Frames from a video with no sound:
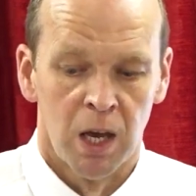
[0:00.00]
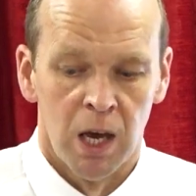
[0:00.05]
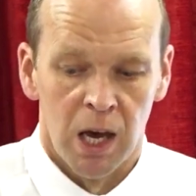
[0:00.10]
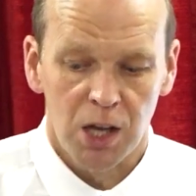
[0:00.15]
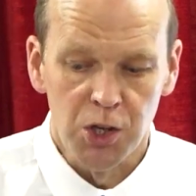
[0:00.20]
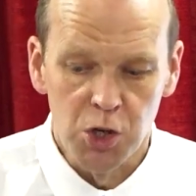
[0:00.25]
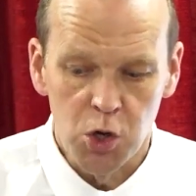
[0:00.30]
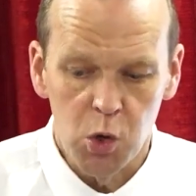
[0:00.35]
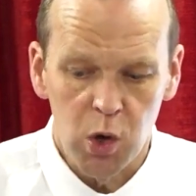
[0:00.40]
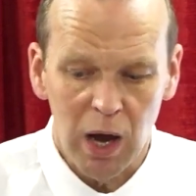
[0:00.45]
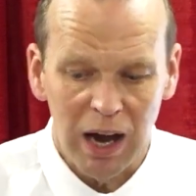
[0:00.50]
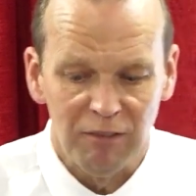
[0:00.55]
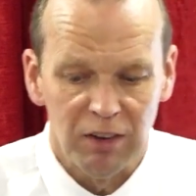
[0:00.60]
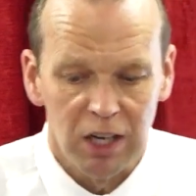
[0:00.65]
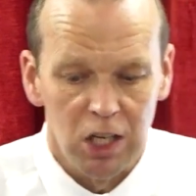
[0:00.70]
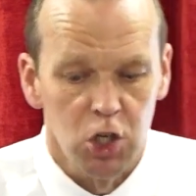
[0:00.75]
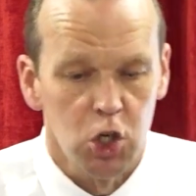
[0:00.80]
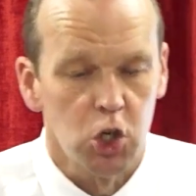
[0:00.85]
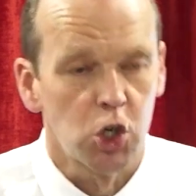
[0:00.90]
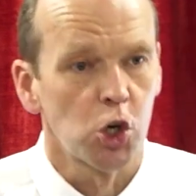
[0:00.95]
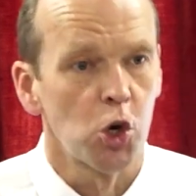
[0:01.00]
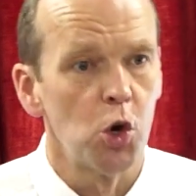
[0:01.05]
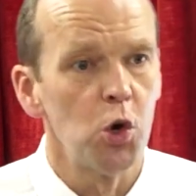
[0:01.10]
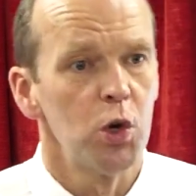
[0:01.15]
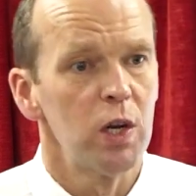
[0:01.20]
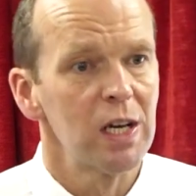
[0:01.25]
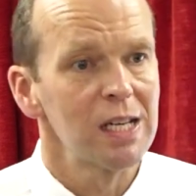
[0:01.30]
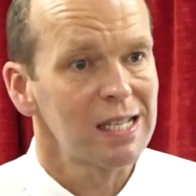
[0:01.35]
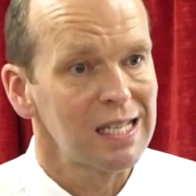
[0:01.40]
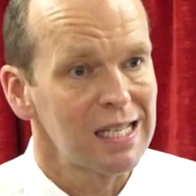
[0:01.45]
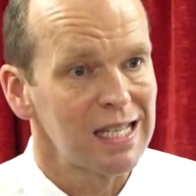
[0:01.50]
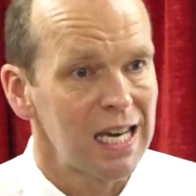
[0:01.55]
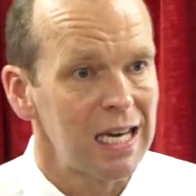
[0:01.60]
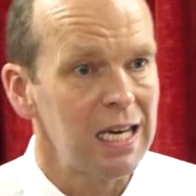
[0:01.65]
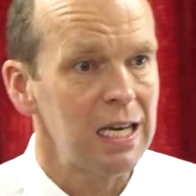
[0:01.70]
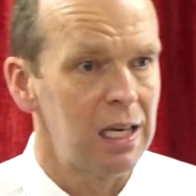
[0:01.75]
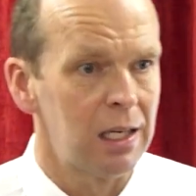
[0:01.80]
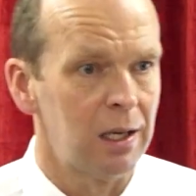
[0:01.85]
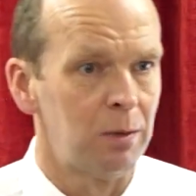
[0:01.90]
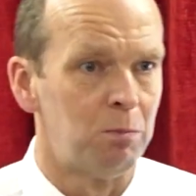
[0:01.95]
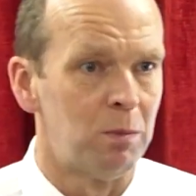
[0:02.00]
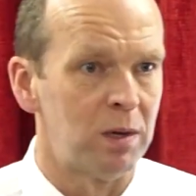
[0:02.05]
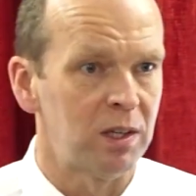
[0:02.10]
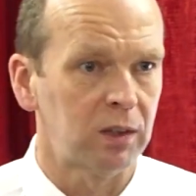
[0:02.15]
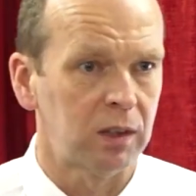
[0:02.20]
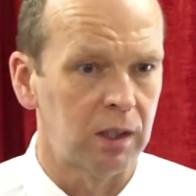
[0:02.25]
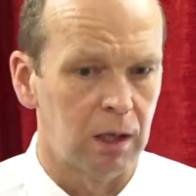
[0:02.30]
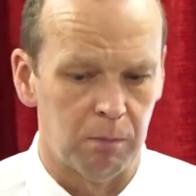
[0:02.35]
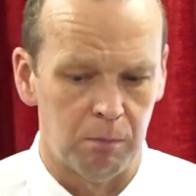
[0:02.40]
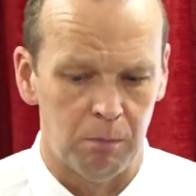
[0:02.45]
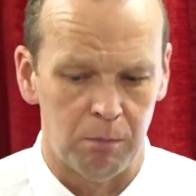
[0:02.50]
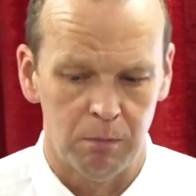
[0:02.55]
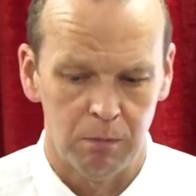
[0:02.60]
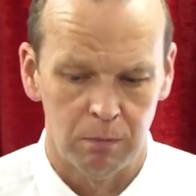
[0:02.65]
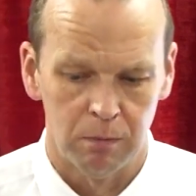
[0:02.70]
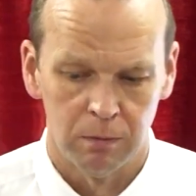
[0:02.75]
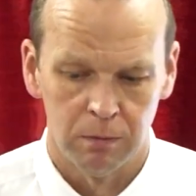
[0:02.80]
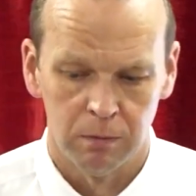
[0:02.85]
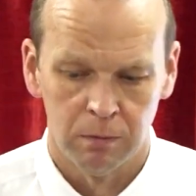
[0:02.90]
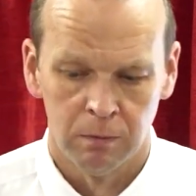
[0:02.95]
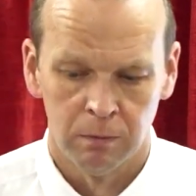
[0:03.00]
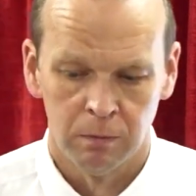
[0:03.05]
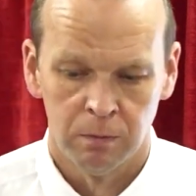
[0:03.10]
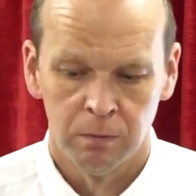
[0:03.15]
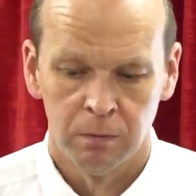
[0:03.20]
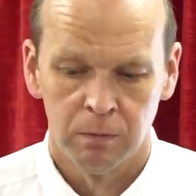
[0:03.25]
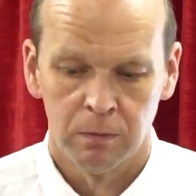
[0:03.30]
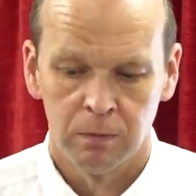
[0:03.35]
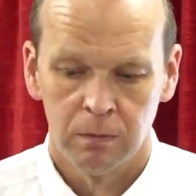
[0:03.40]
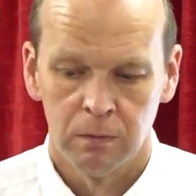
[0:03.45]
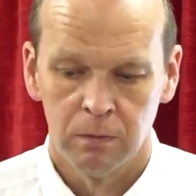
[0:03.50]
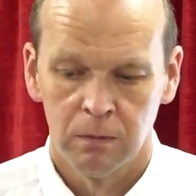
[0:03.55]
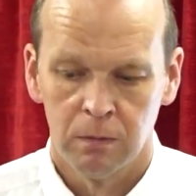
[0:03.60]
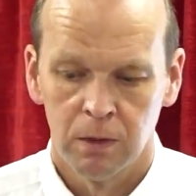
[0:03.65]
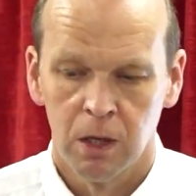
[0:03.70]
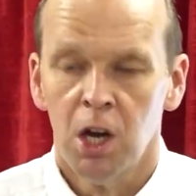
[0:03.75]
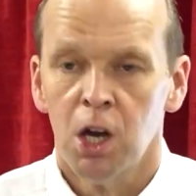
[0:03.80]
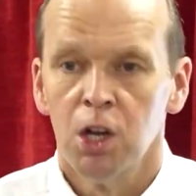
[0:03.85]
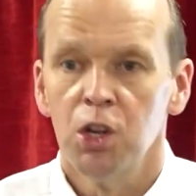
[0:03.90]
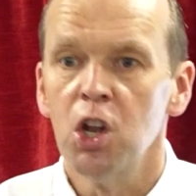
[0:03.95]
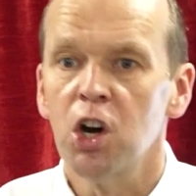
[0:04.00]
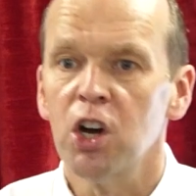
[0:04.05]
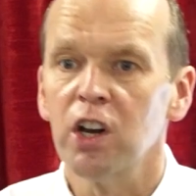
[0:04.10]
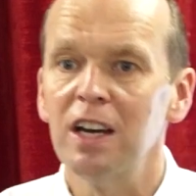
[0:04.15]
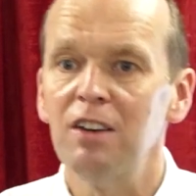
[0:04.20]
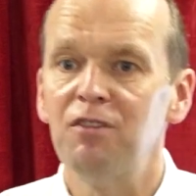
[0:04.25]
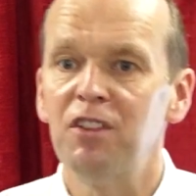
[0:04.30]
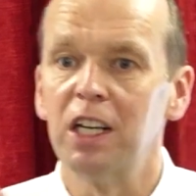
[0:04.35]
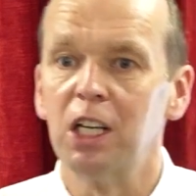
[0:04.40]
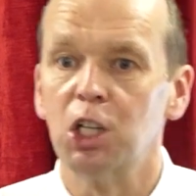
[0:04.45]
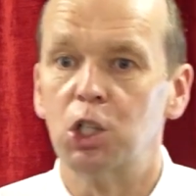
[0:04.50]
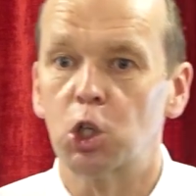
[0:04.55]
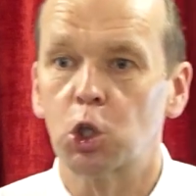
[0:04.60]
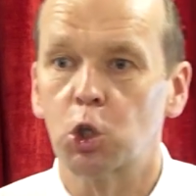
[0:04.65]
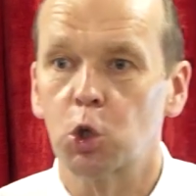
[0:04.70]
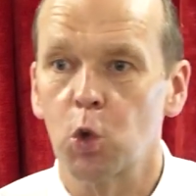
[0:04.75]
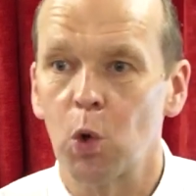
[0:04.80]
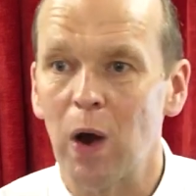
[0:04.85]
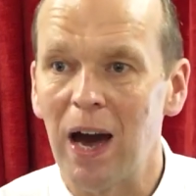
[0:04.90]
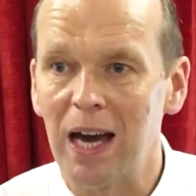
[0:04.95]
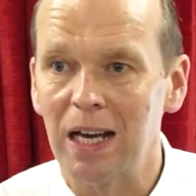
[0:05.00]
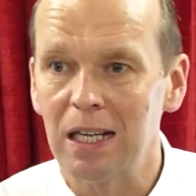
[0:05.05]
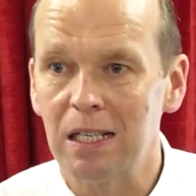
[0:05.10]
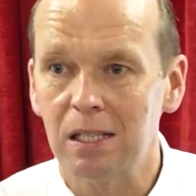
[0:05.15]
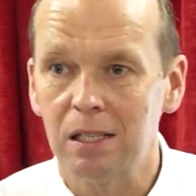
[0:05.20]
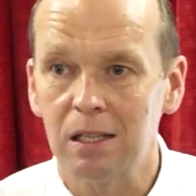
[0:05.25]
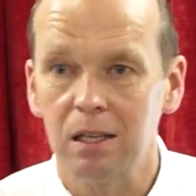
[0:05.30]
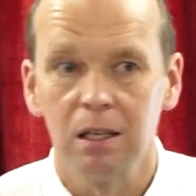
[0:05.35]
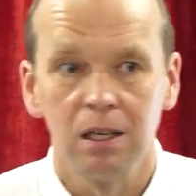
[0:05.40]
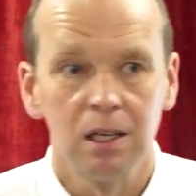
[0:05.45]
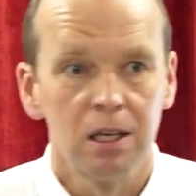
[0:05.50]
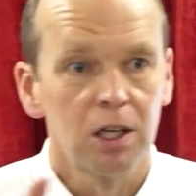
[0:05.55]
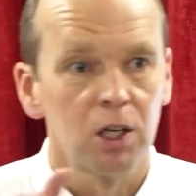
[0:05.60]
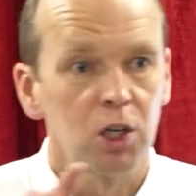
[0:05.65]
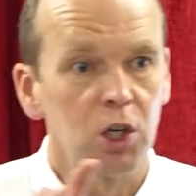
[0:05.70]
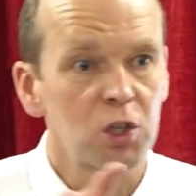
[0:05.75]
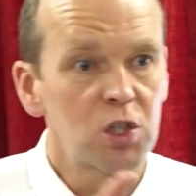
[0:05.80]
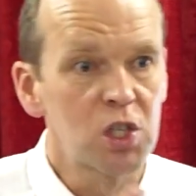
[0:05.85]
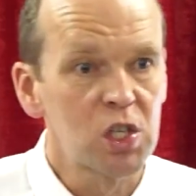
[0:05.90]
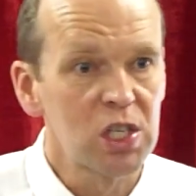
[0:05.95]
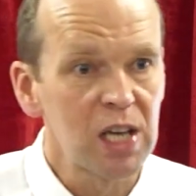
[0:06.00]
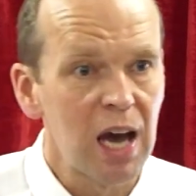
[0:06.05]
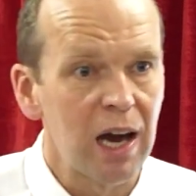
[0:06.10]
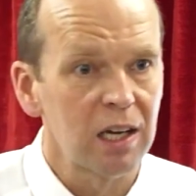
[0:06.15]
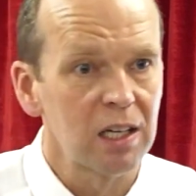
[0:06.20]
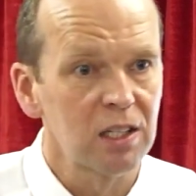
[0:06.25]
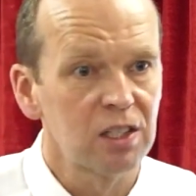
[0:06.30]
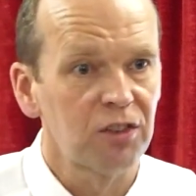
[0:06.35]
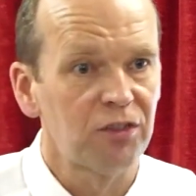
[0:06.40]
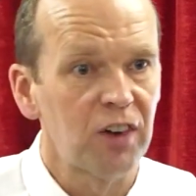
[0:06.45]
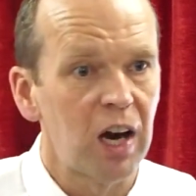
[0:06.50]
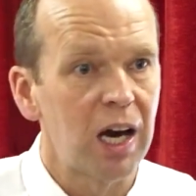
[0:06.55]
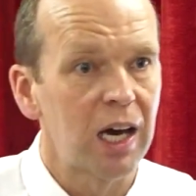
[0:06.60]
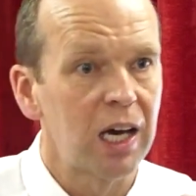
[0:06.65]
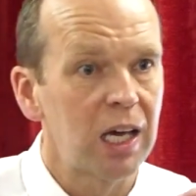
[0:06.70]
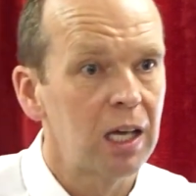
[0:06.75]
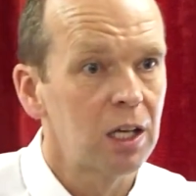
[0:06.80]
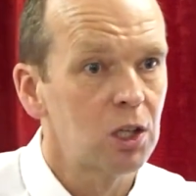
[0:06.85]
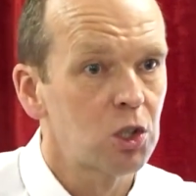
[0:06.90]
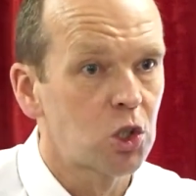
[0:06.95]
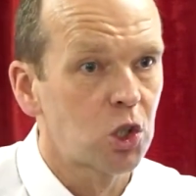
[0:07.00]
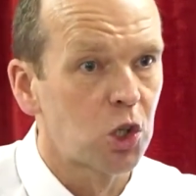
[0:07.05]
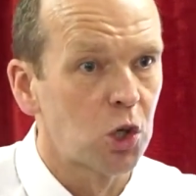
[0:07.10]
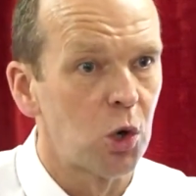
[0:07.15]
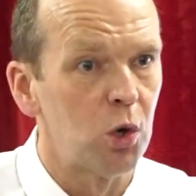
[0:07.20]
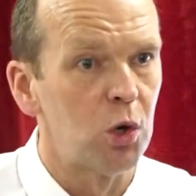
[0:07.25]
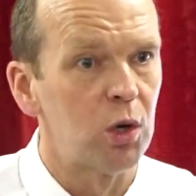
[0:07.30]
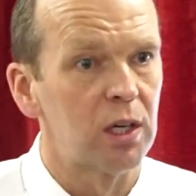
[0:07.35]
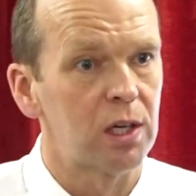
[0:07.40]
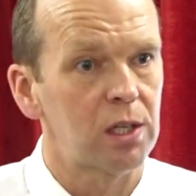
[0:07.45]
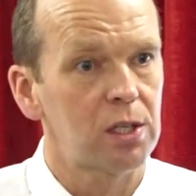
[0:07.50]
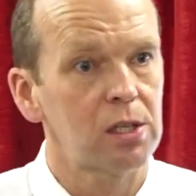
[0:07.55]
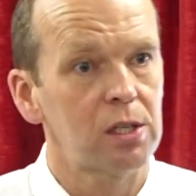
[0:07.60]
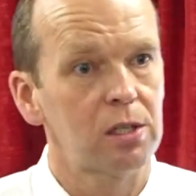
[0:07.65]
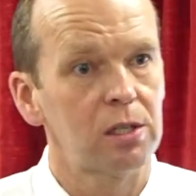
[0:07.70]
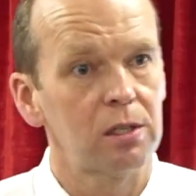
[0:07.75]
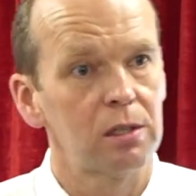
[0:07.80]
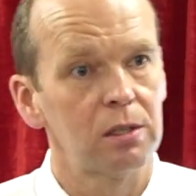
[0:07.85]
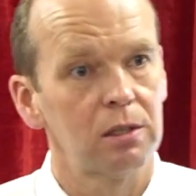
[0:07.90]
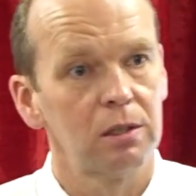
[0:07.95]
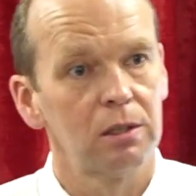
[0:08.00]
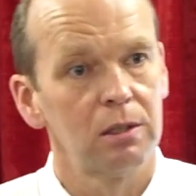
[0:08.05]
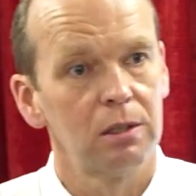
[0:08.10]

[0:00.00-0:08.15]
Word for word: And you have a Judas dealing with them. Not even Christ could satisfy Judas.